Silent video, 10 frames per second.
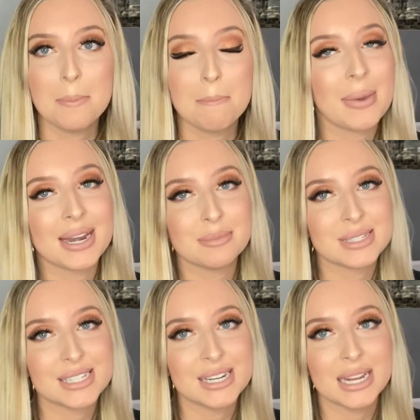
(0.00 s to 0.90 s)
My name is
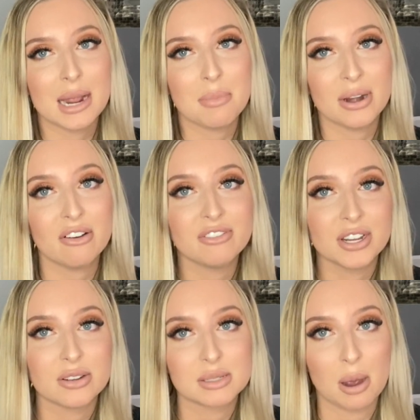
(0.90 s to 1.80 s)
Sydney and I put out
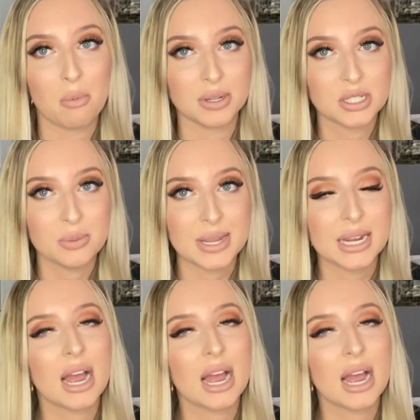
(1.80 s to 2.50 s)
videos about once a week.